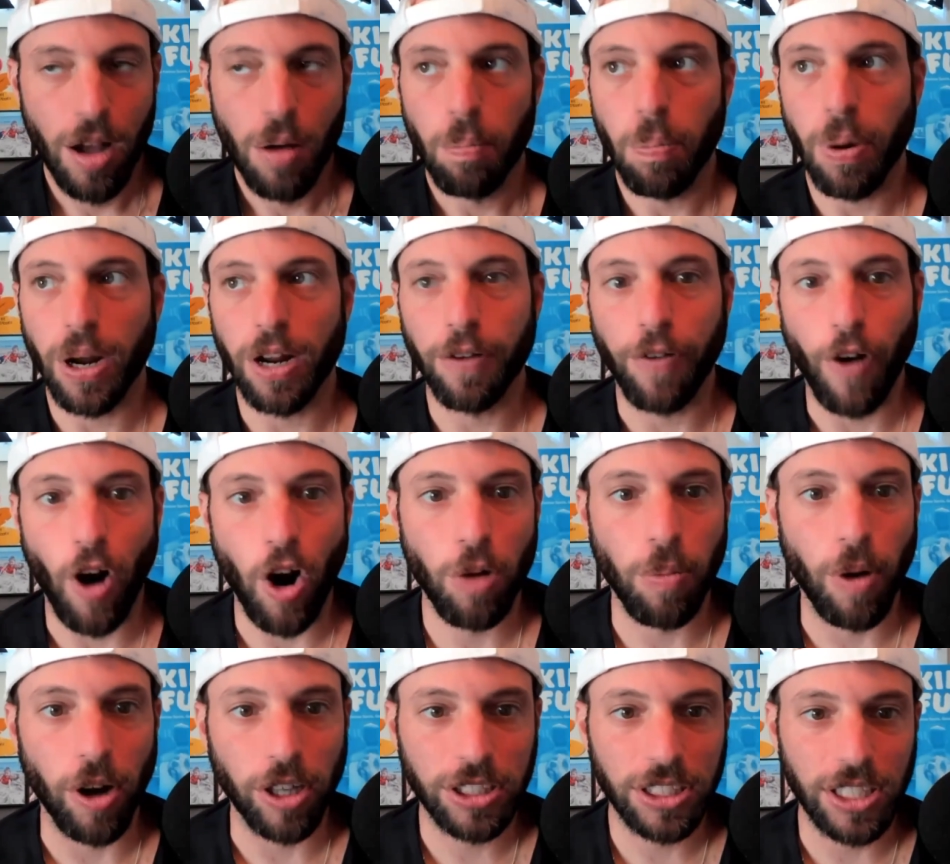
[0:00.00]
But if
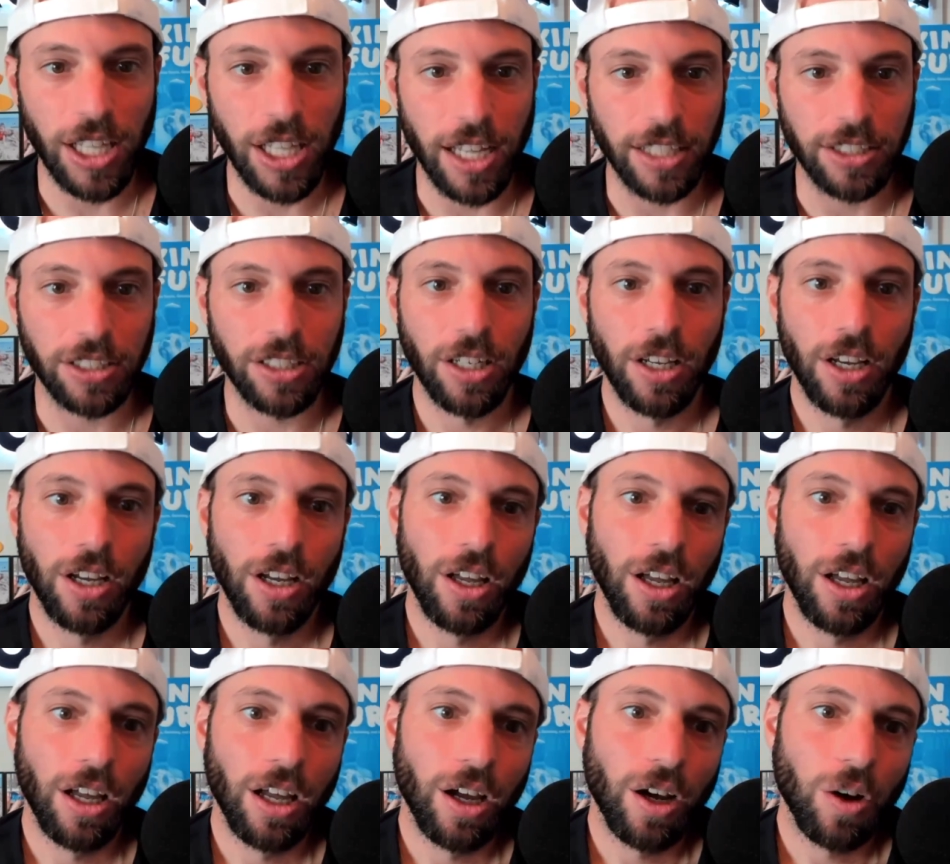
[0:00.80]
Harbaugh says,
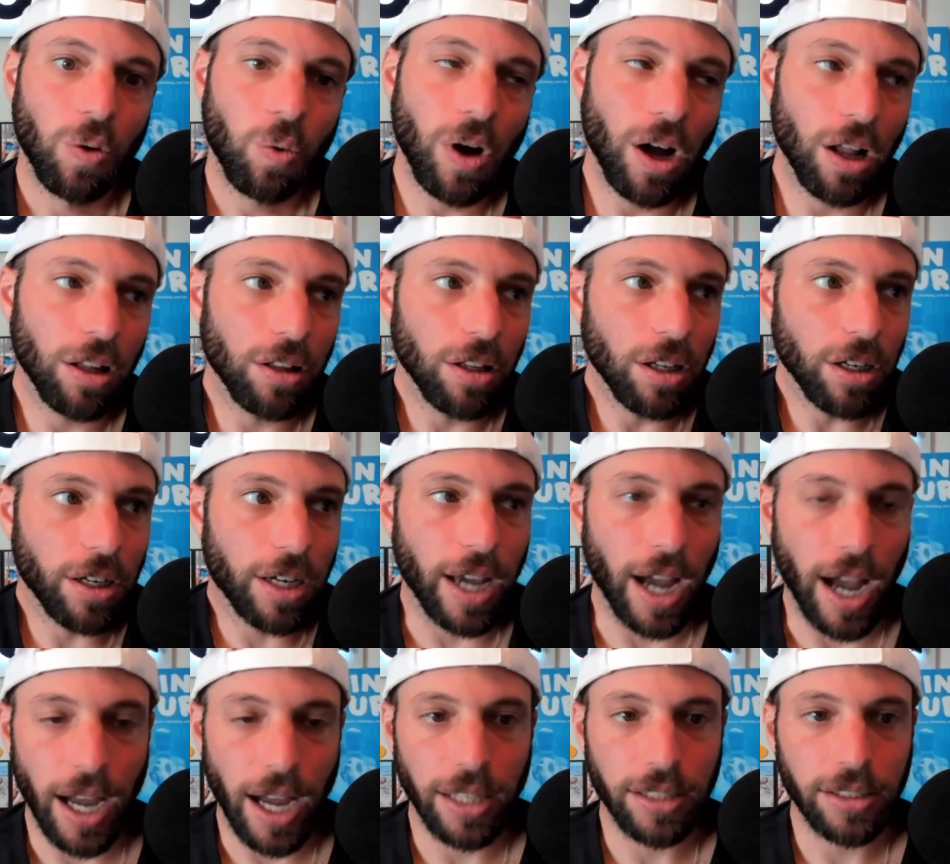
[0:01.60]
well, look,
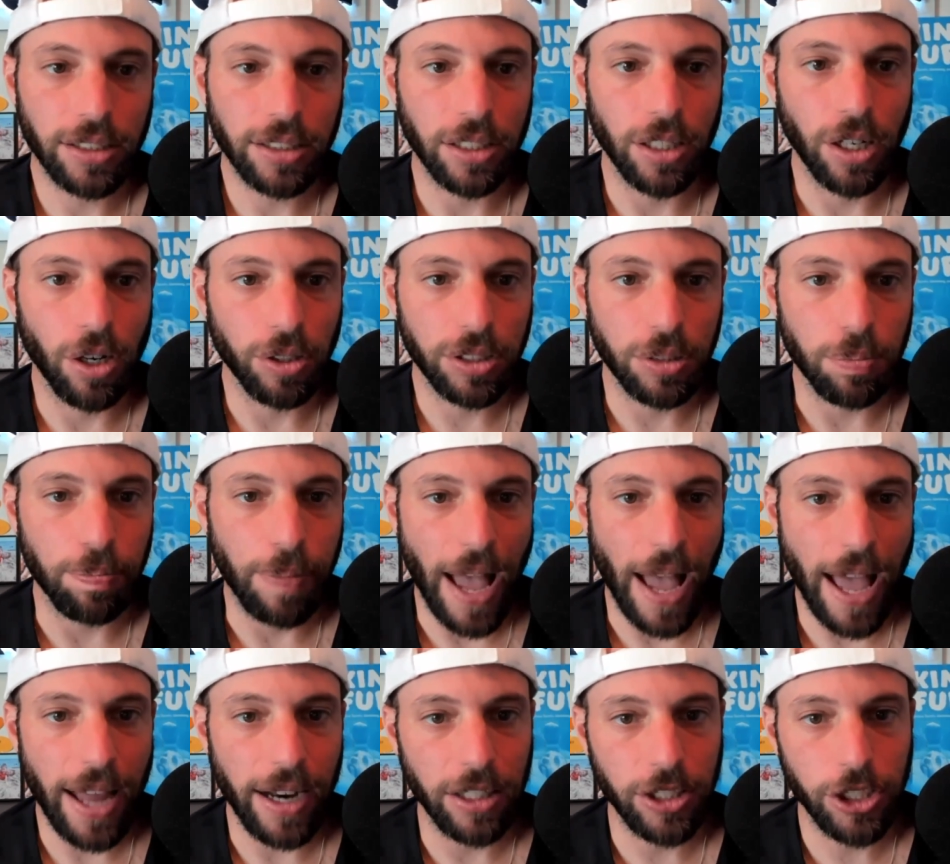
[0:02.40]
guys, you know, it's a
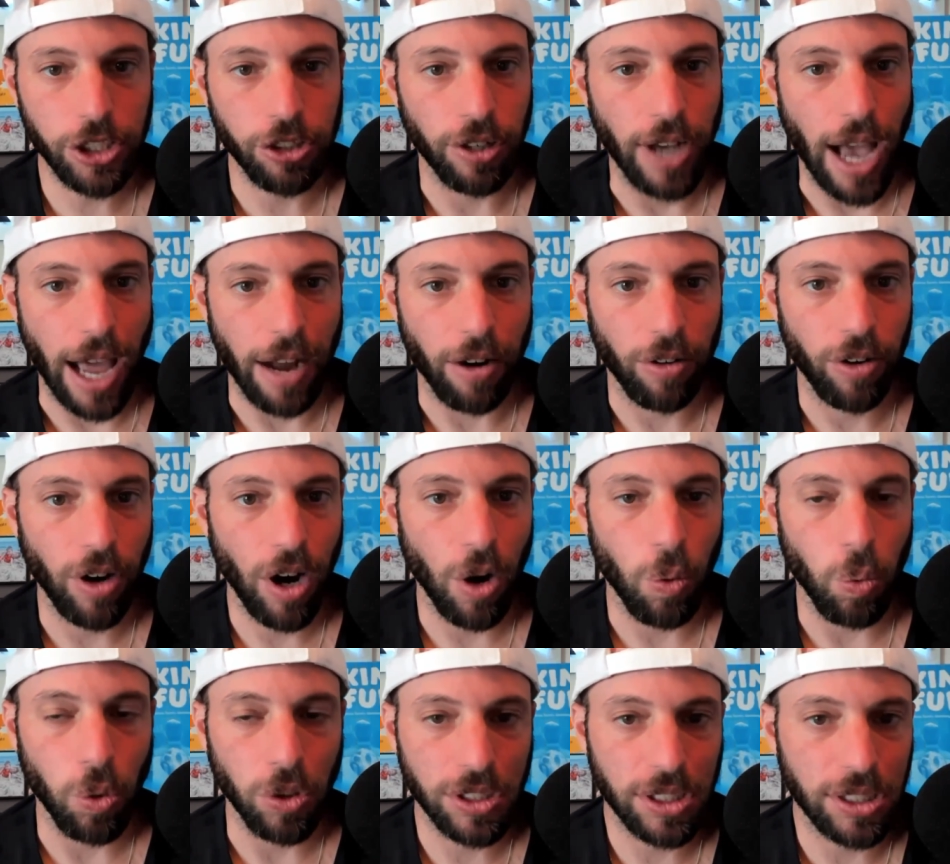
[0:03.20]
bad injury. I don't
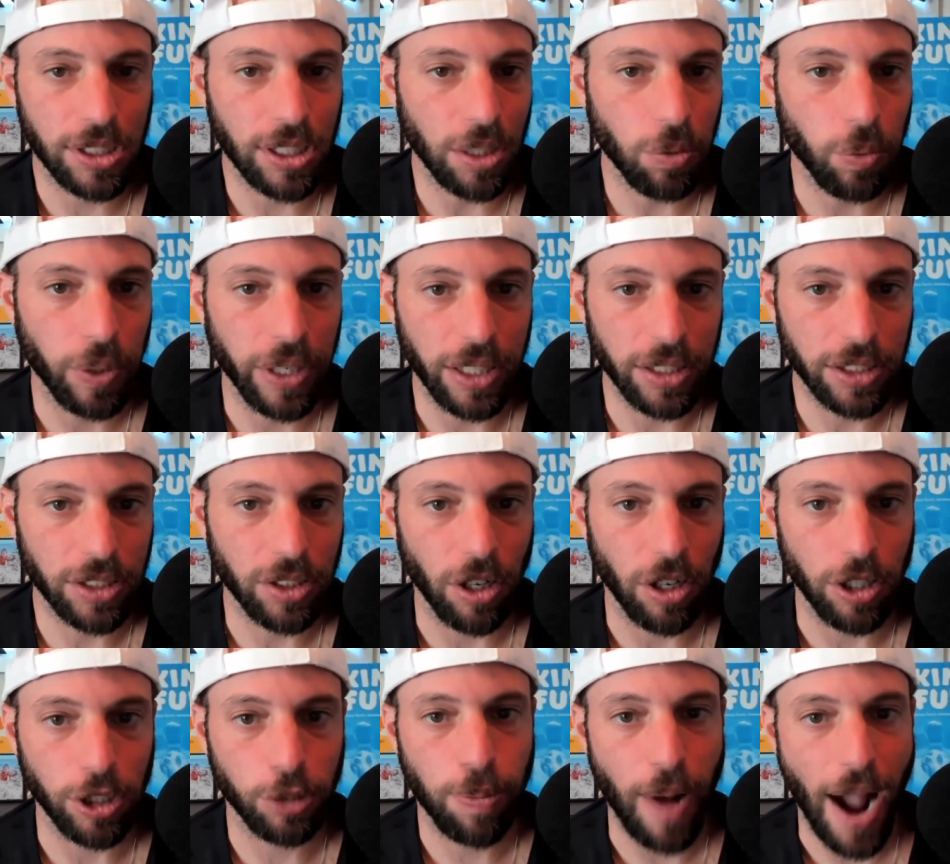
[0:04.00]
know. We'll see when he
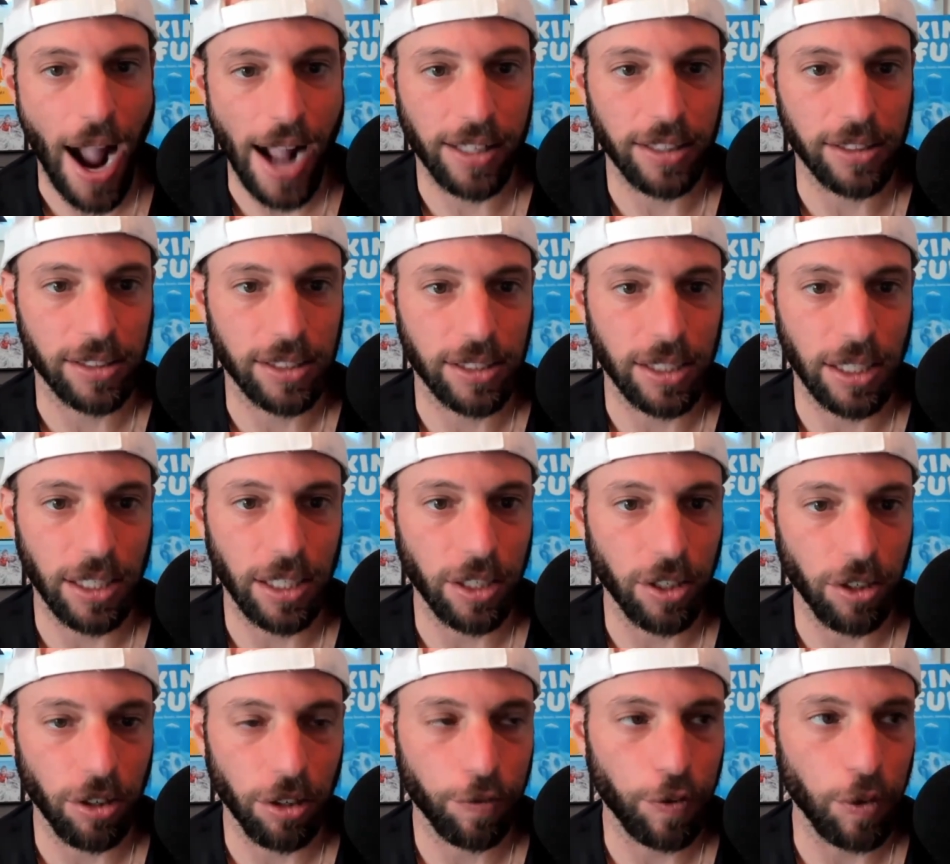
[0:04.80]
starts
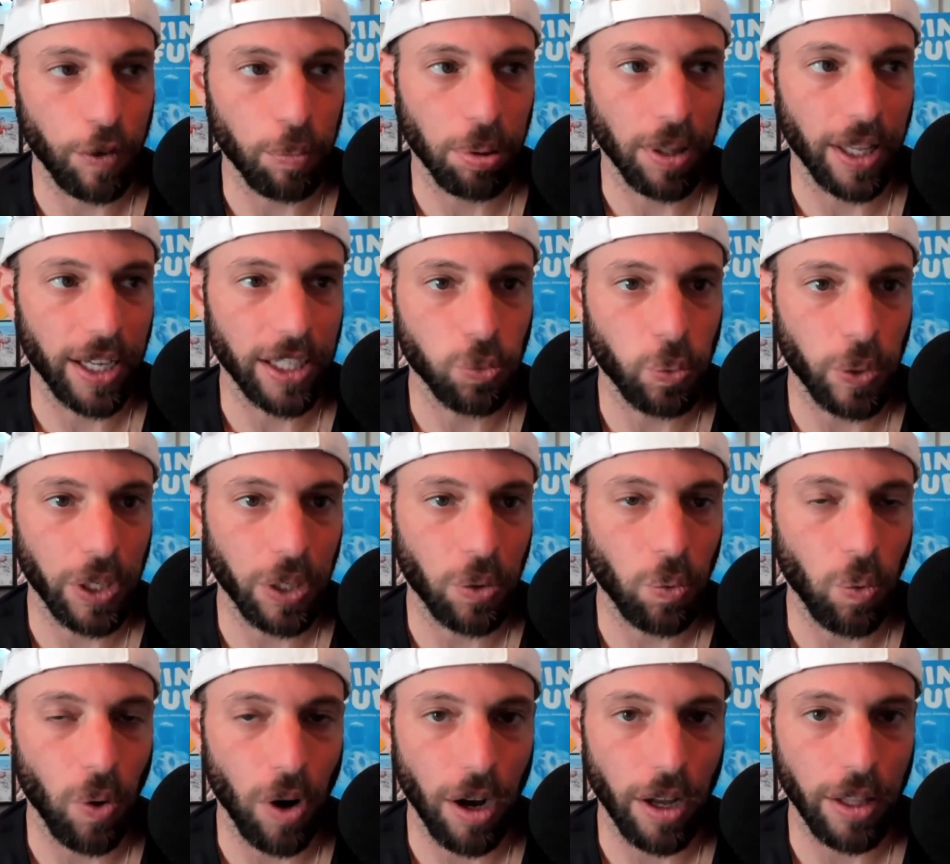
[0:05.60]
practicing or if he plays
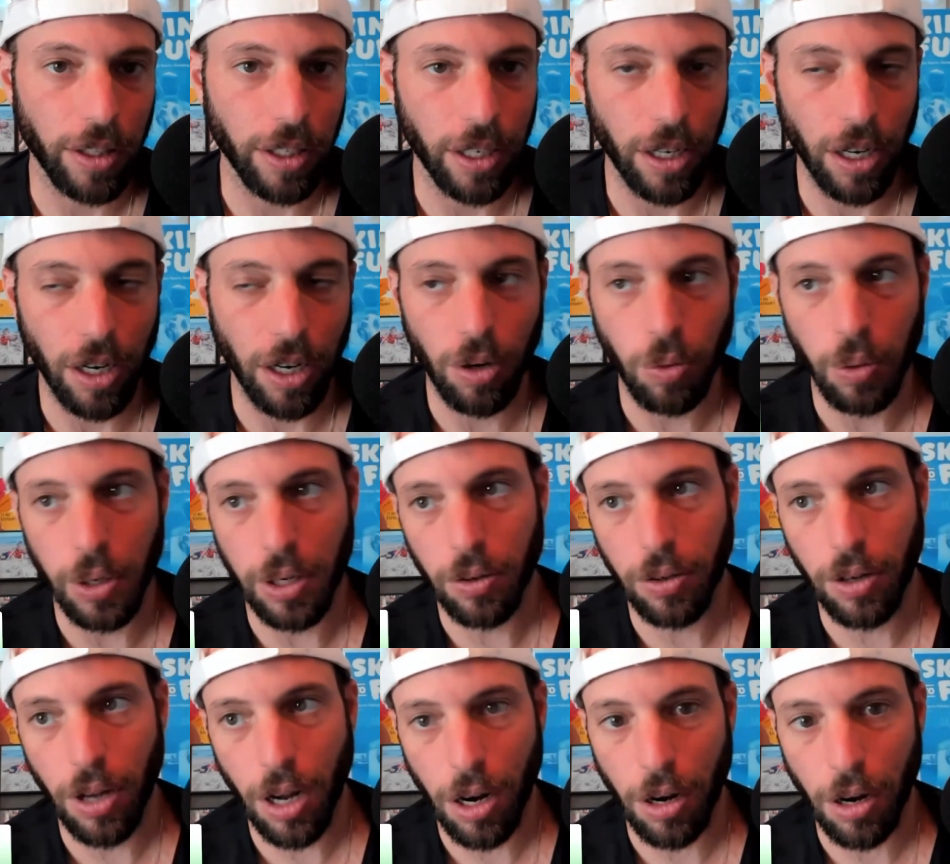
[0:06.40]
week one. You know, we
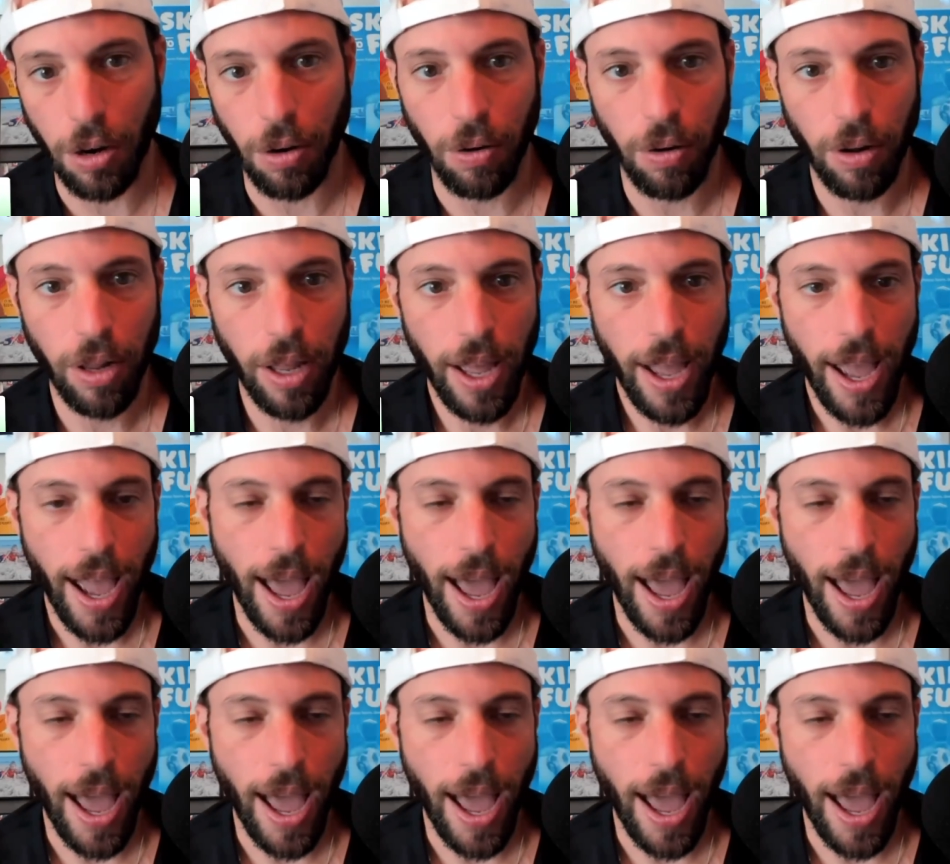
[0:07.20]
don't know.